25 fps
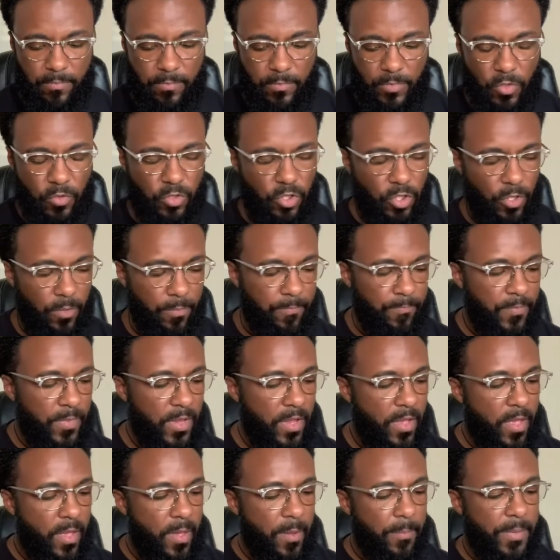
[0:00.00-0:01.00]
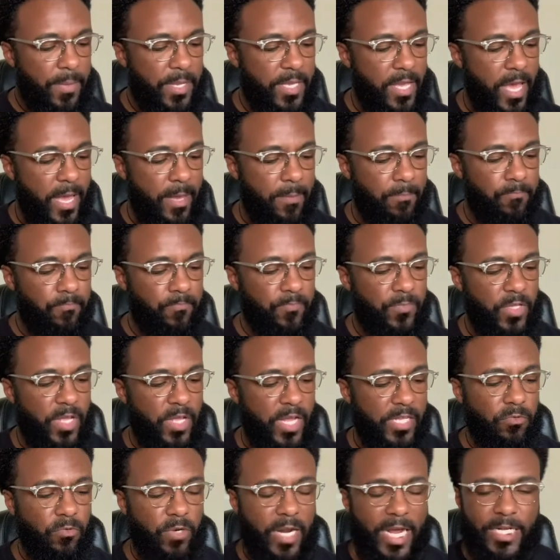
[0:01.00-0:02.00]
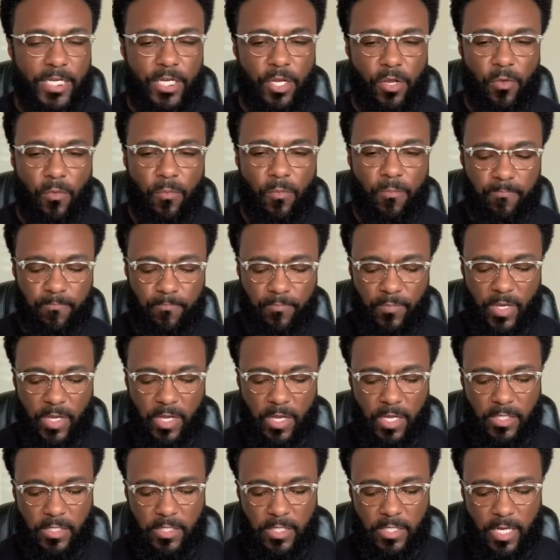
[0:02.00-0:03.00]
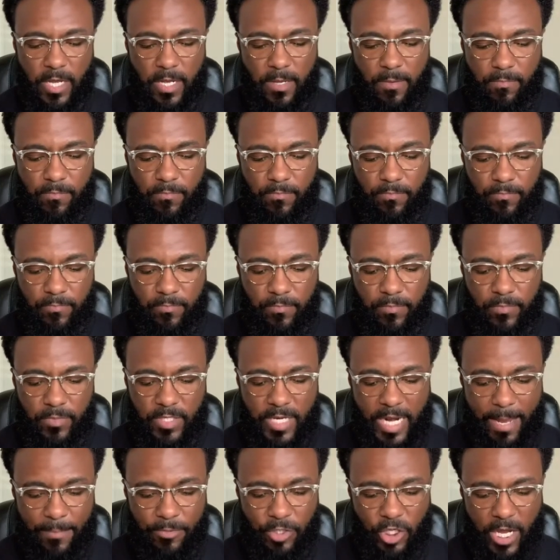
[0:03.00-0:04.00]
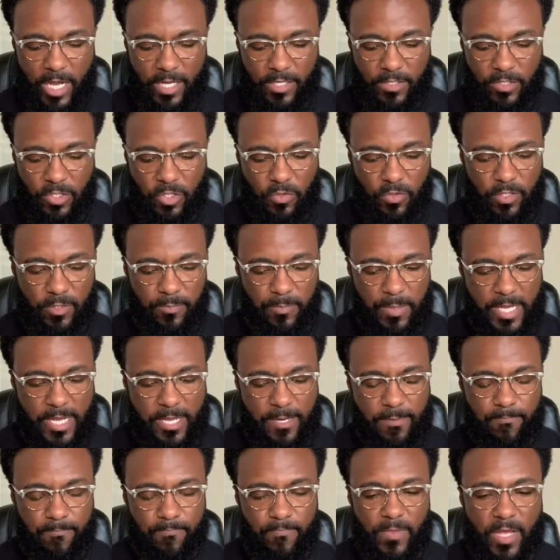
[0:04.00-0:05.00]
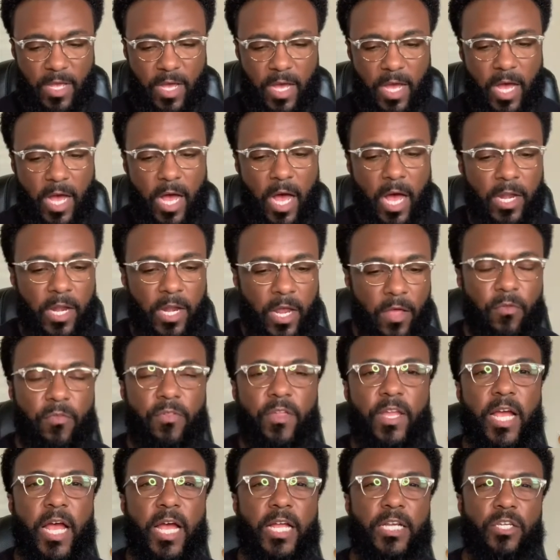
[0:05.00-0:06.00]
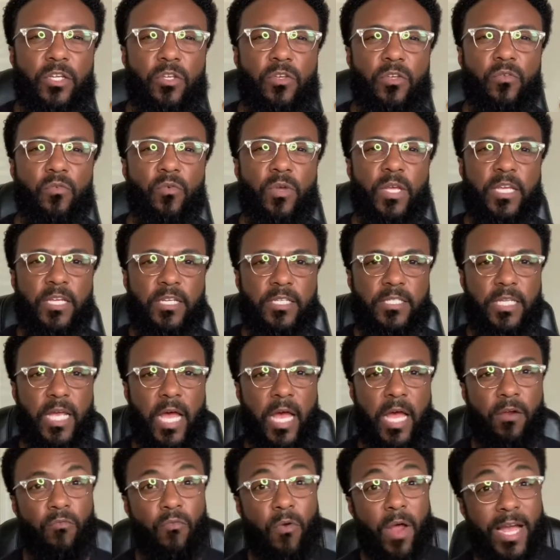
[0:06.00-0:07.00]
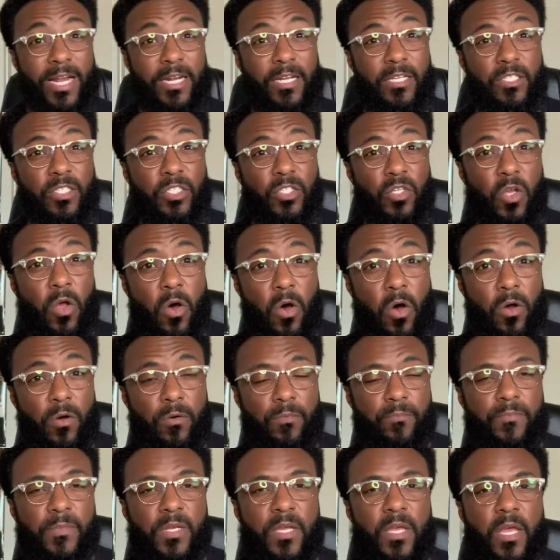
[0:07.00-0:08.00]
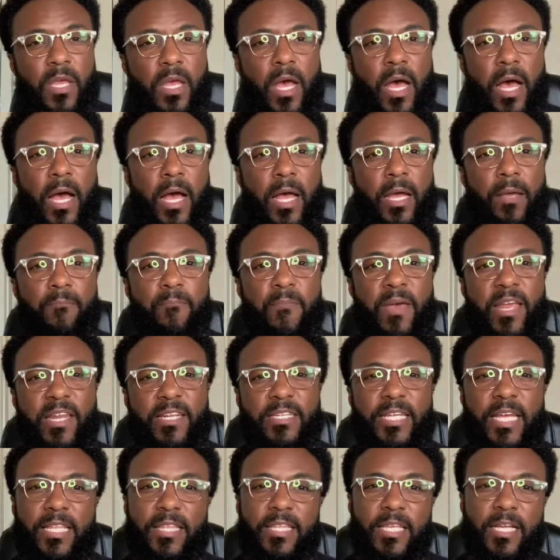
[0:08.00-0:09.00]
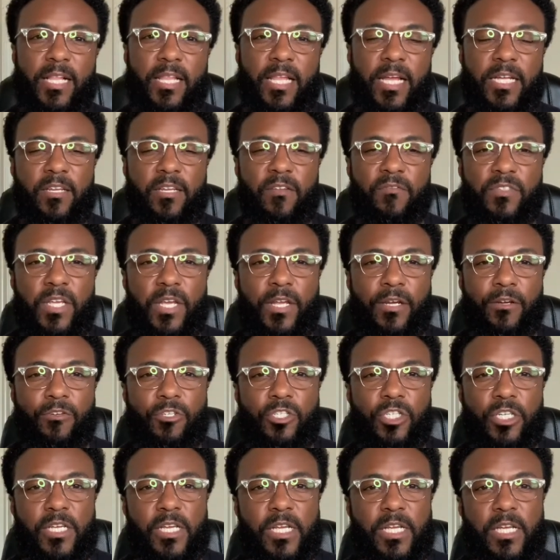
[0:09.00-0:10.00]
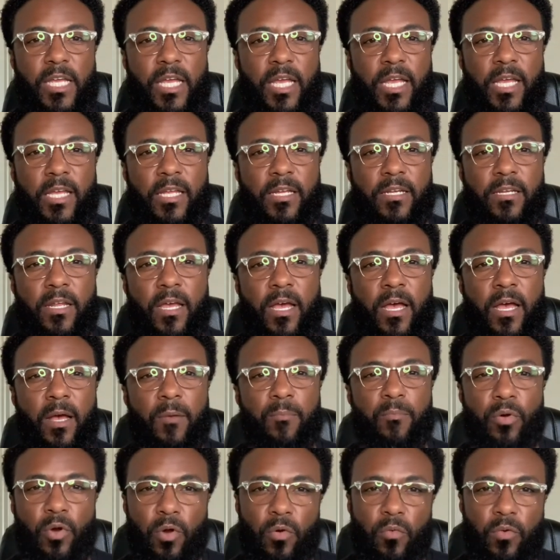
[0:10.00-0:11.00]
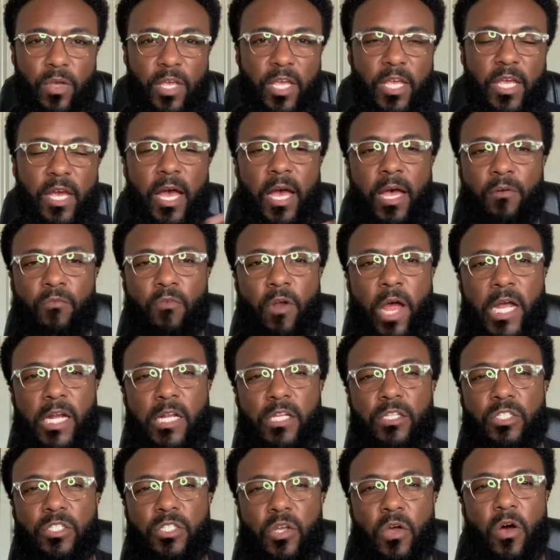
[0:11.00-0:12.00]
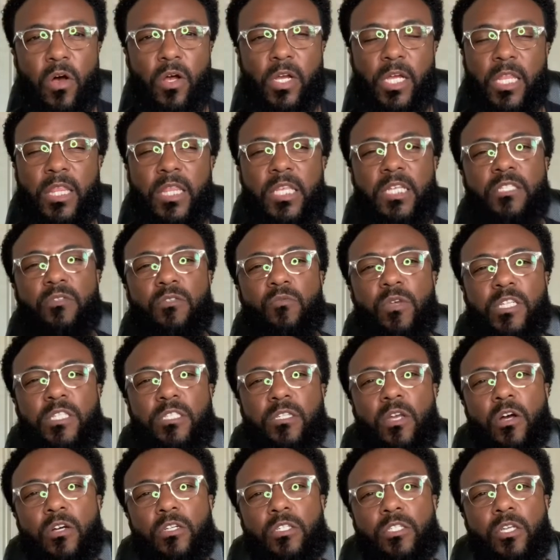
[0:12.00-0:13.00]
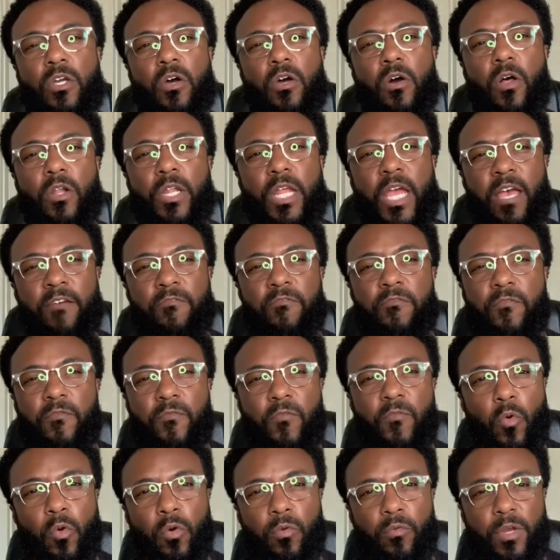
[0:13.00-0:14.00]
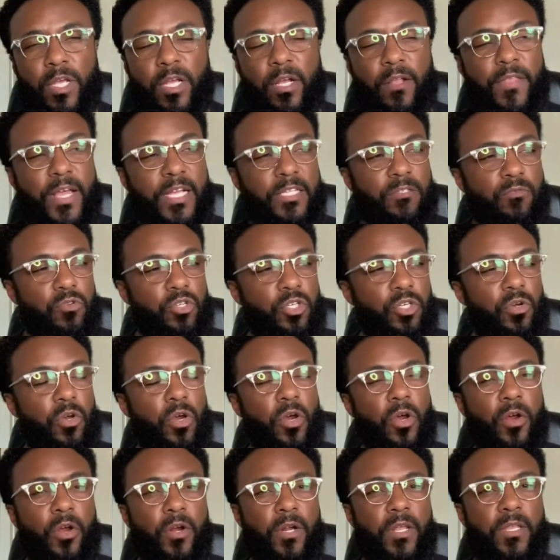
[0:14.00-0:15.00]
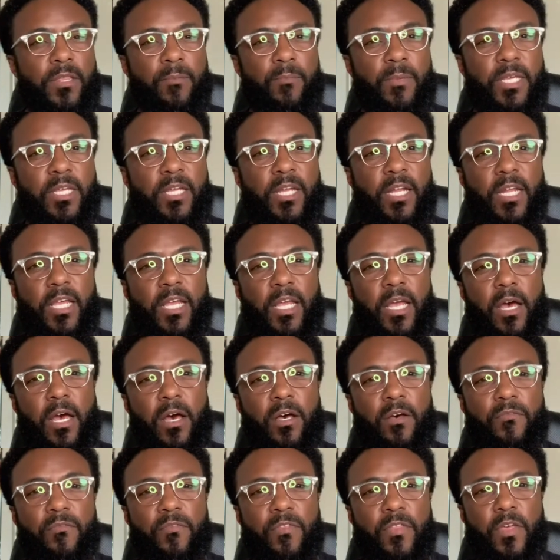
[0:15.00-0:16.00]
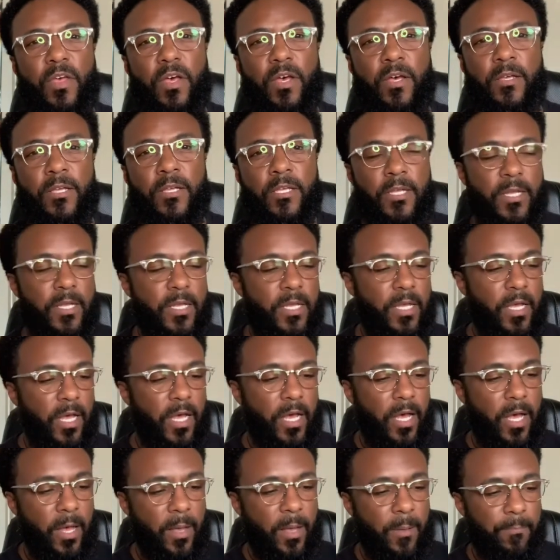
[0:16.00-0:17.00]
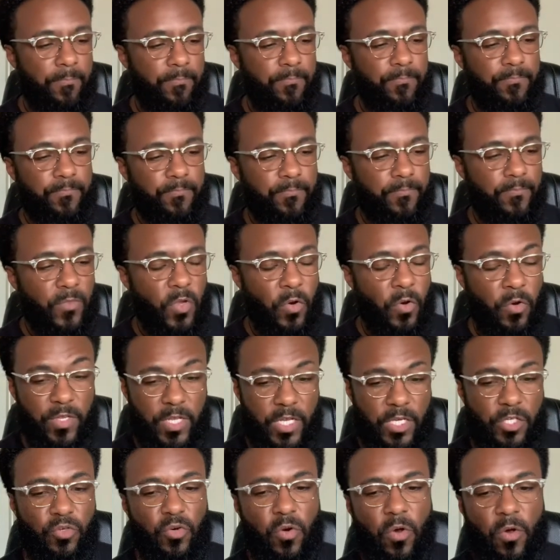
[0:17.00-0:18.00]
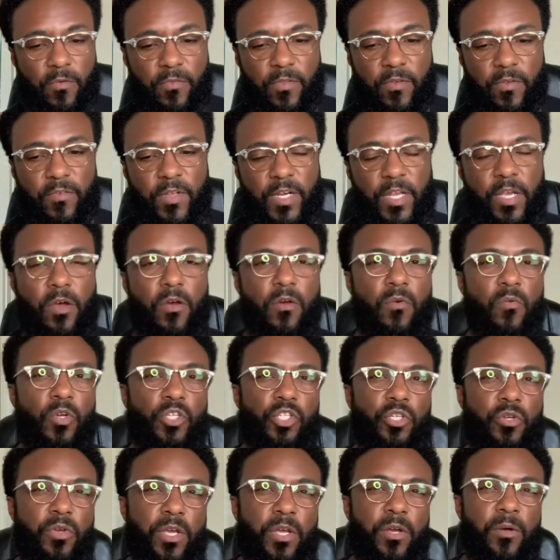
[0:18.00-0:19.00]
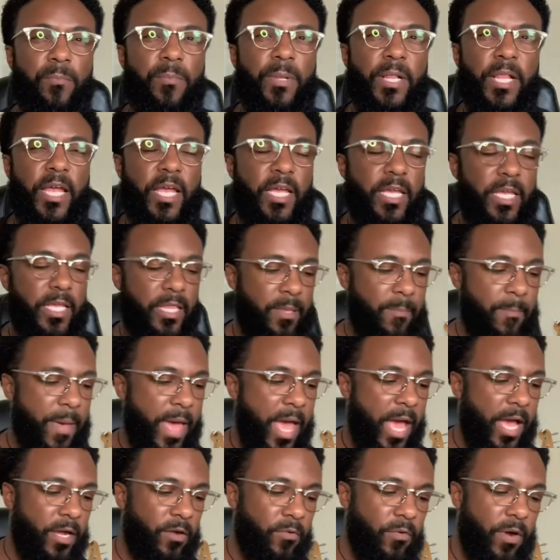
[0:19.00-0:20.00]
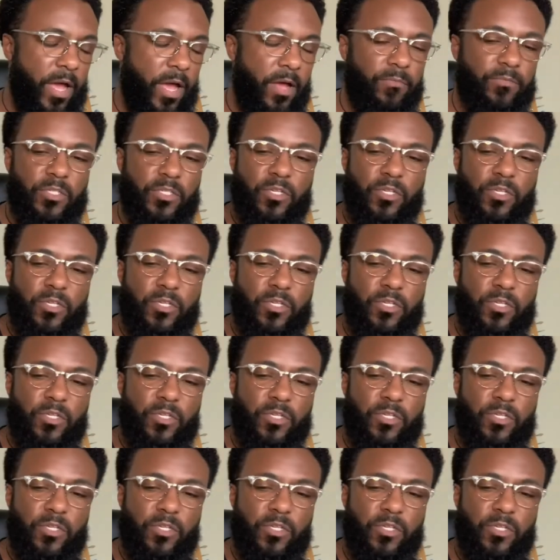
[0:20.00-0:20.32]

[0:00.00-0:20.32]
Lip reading: YouTube. But yeah, so that's what I do. It's snapshot, so to speak. Another thing I do is I write a song. I meditate in the collective's energy, and per week I write a song. And this week's song is called Heaven for Real. That's what you heard in the beginning of the, or the intro of the video, and what you hear playing in the background.